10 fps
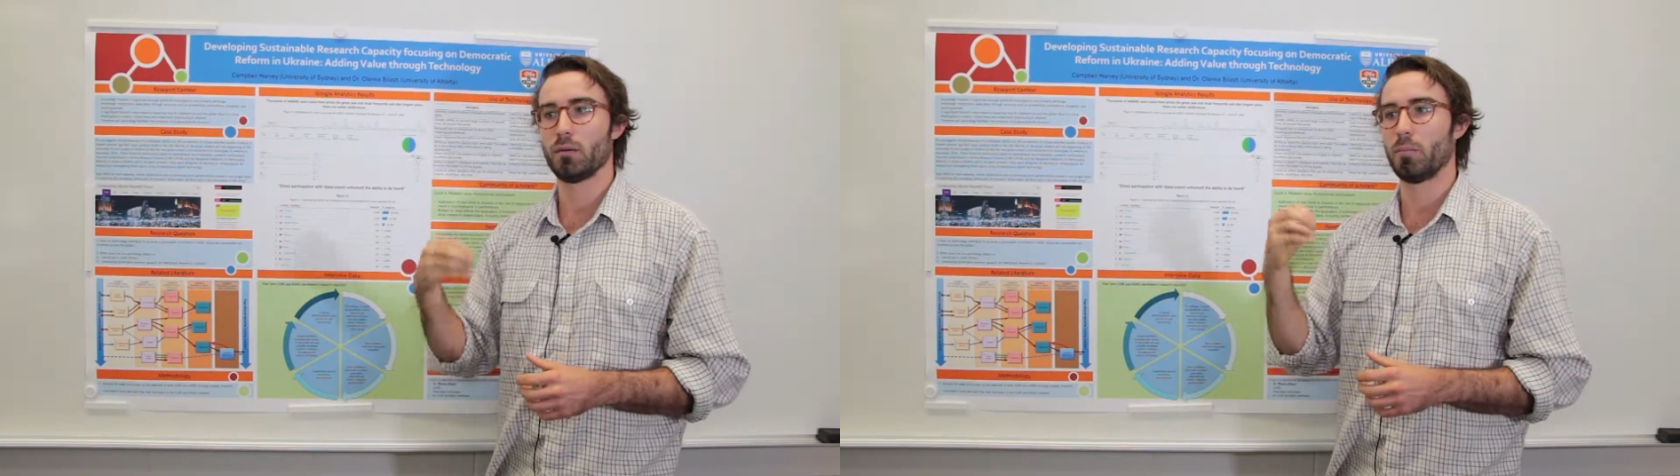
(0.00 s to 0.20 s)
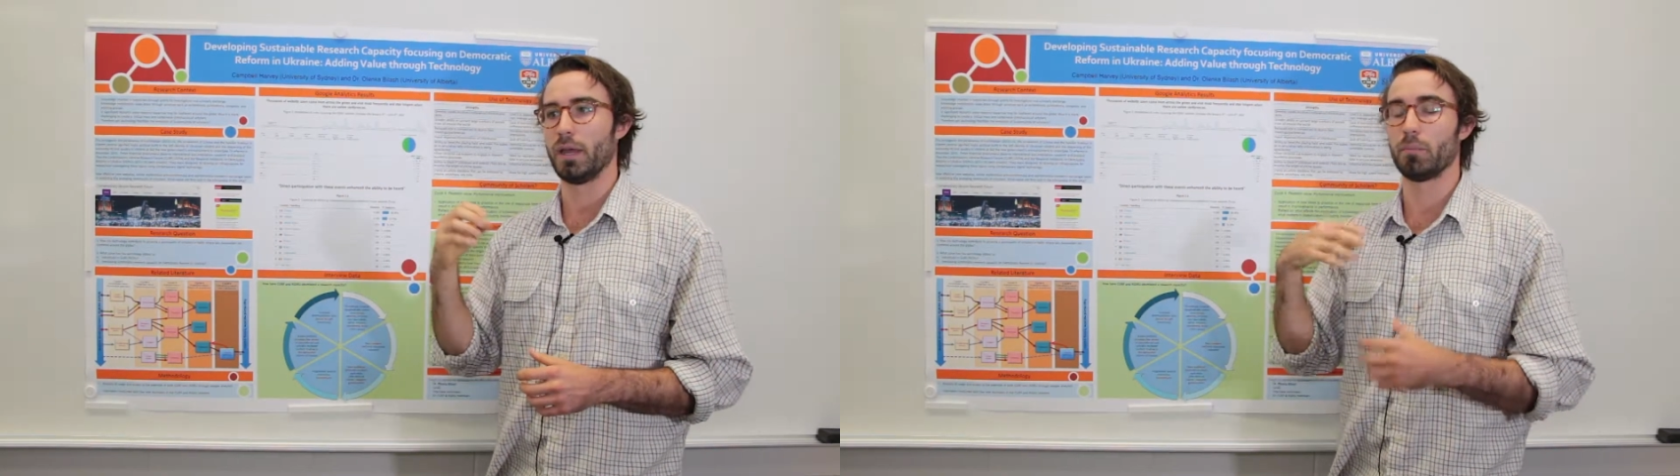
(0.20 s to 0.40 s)

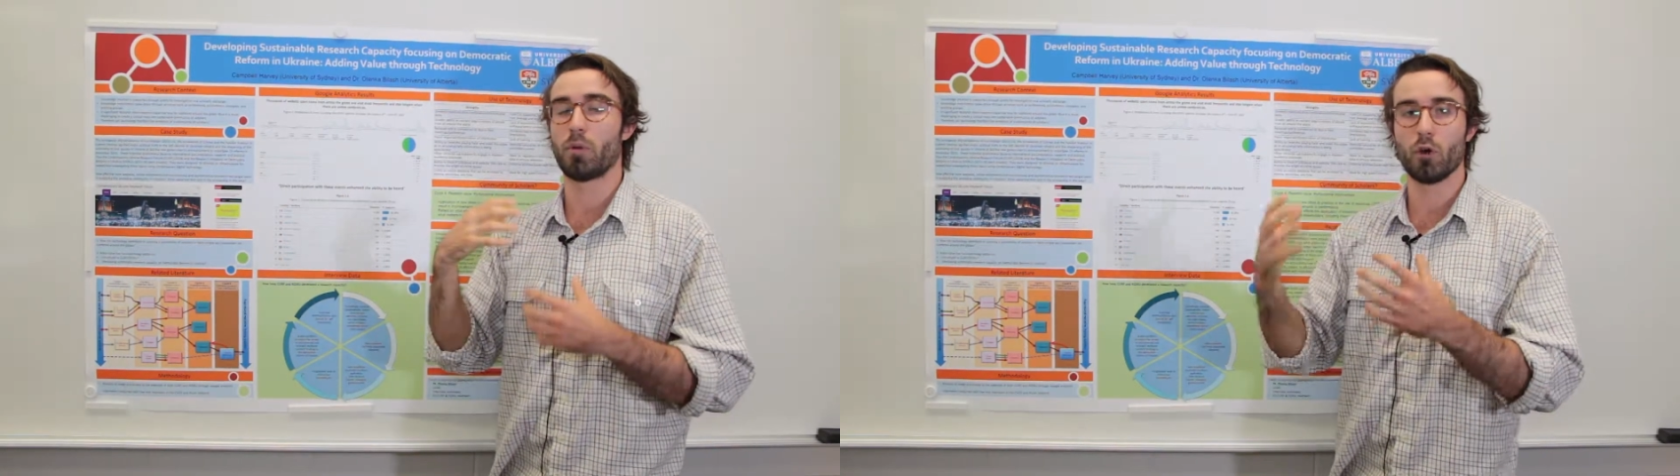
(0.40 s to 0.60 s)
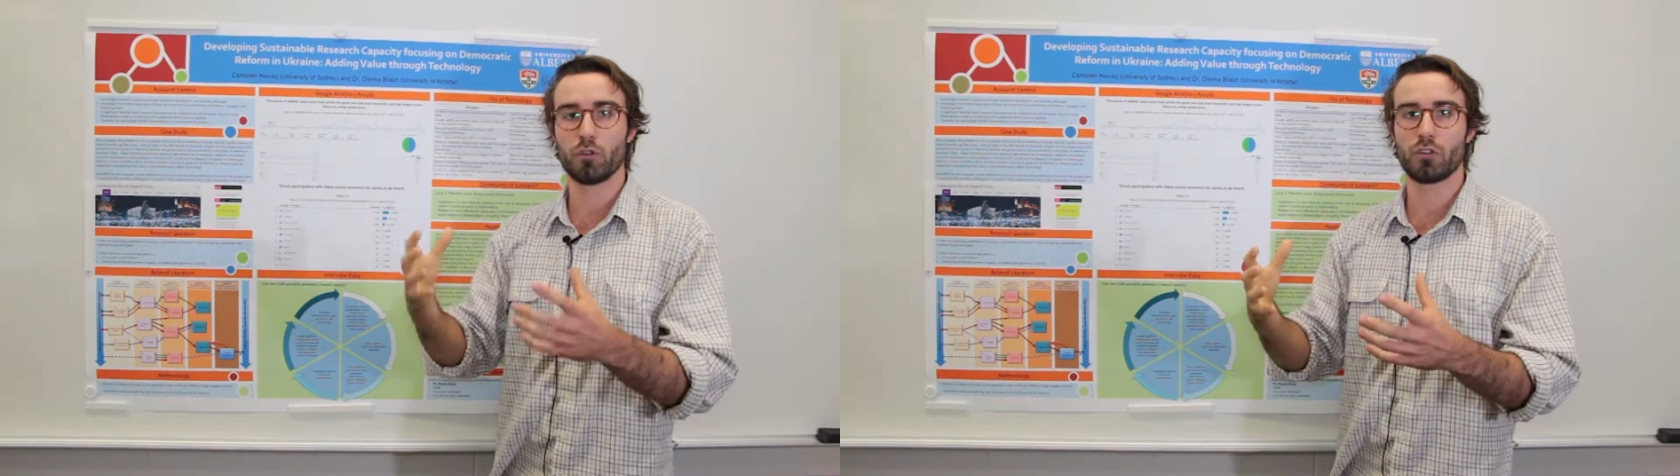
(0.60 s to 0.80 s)
being
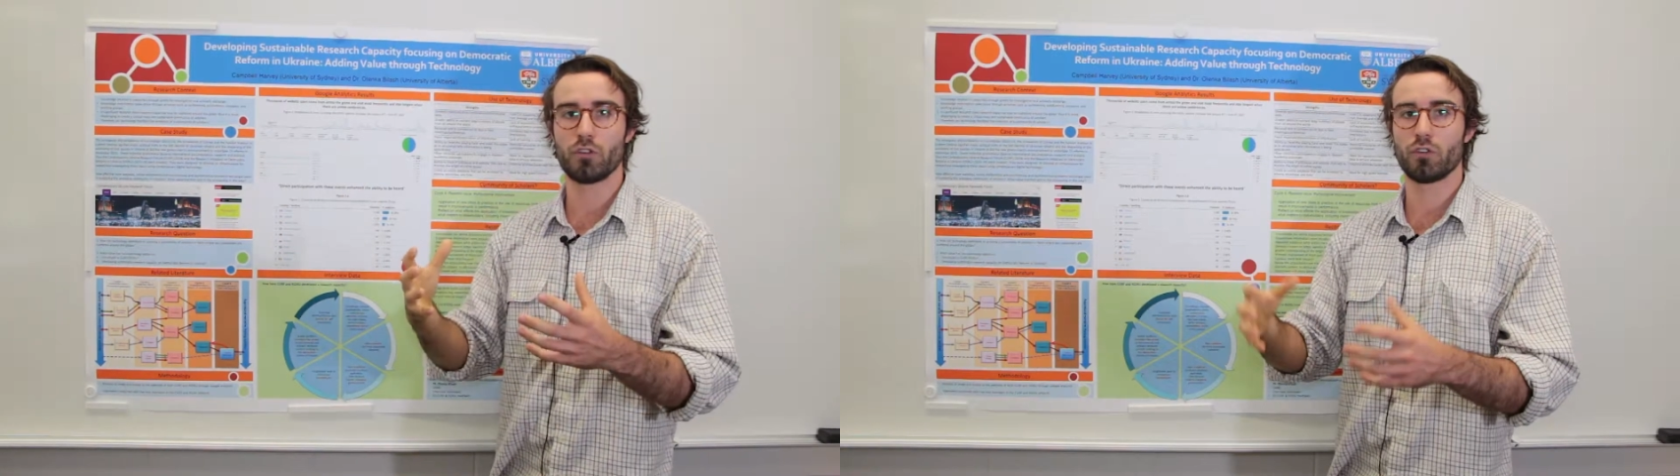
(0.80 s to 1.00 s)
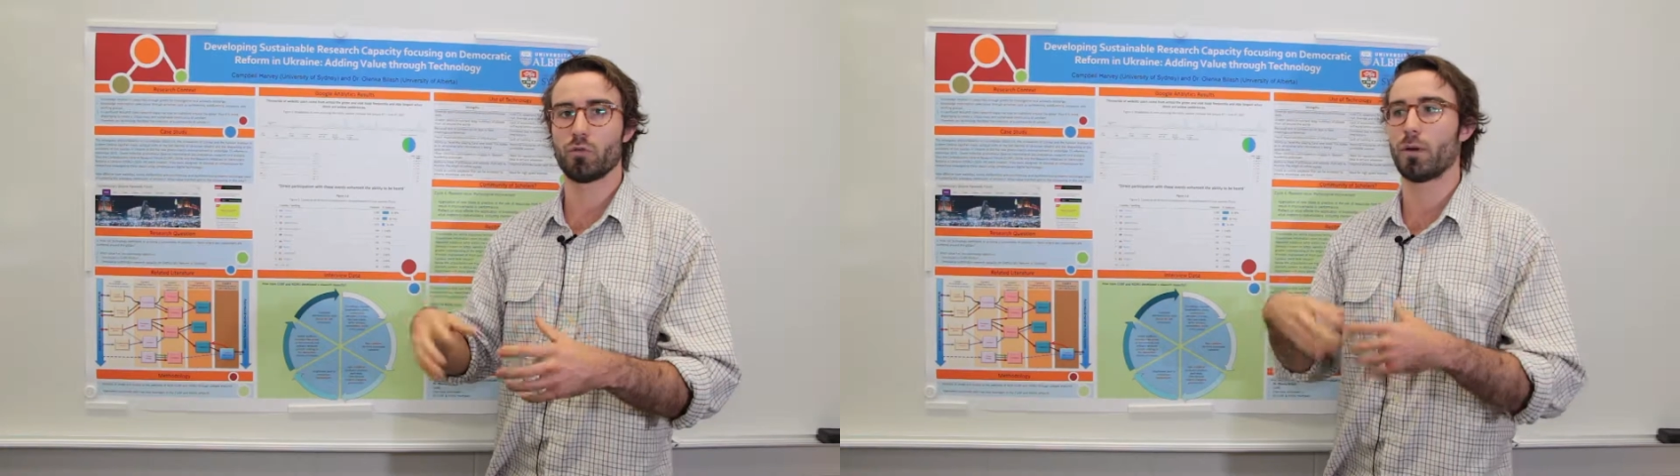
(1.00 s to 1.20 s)
posted
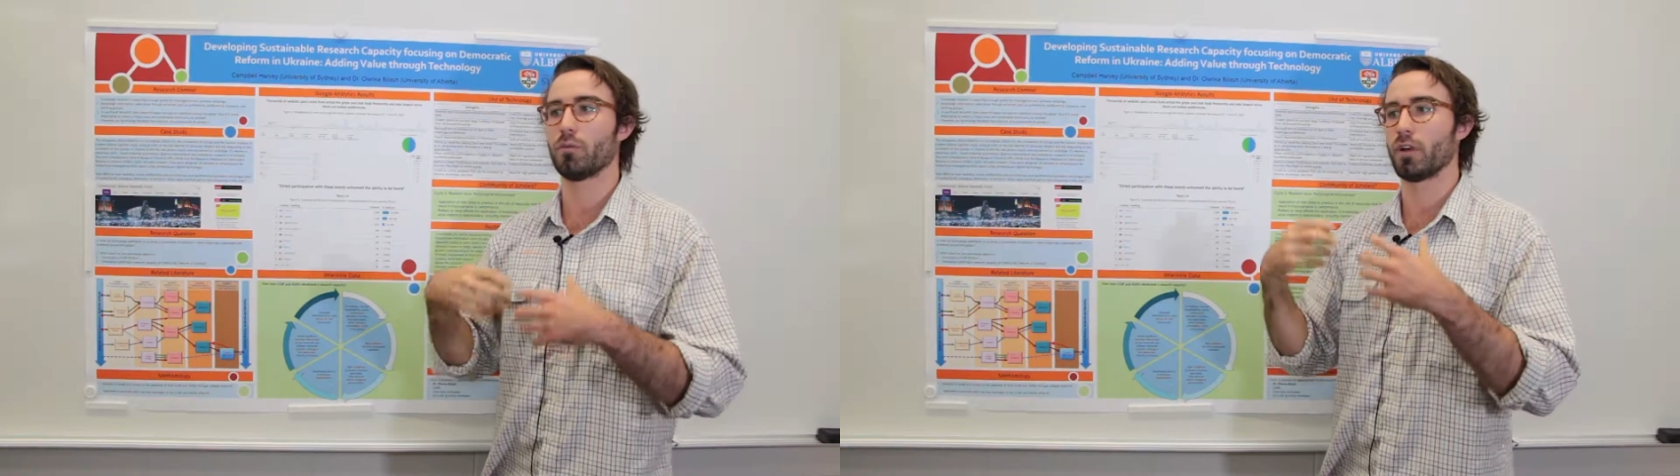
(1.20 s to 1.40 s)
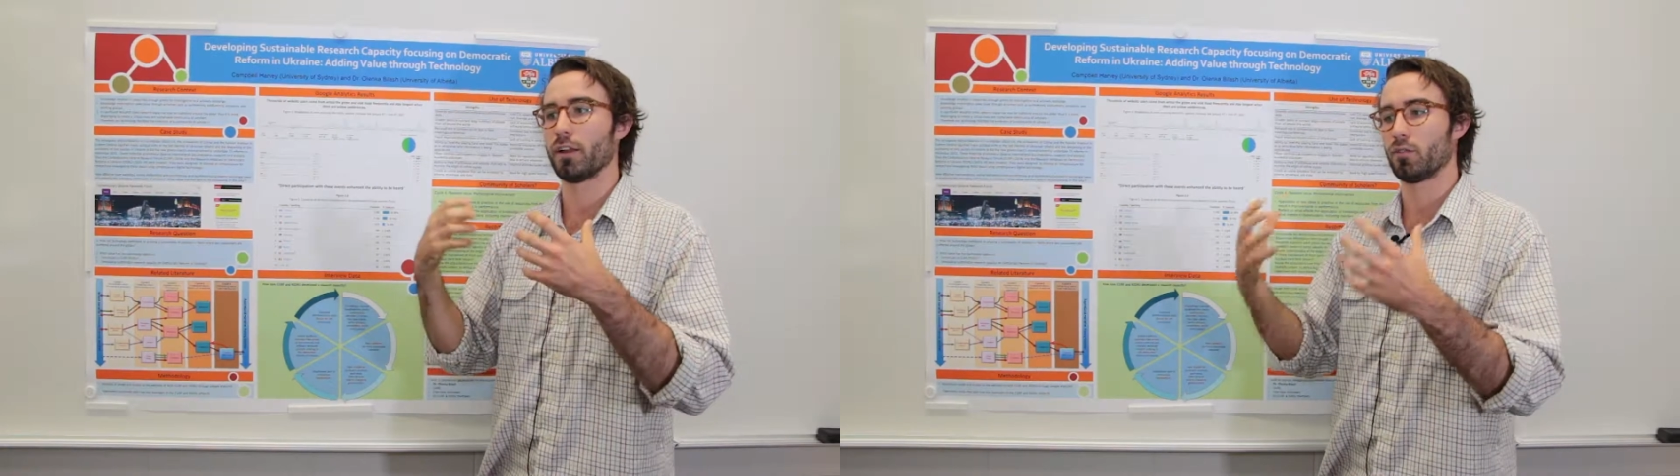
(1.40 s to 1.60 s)
to the
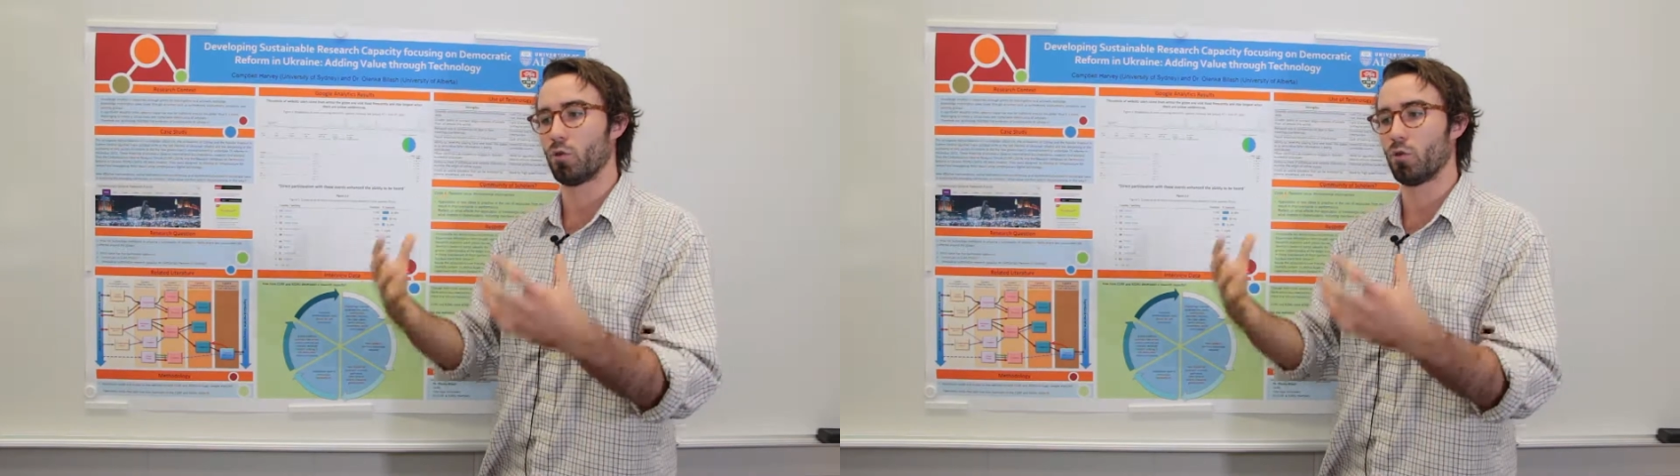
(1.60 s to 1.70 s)
websites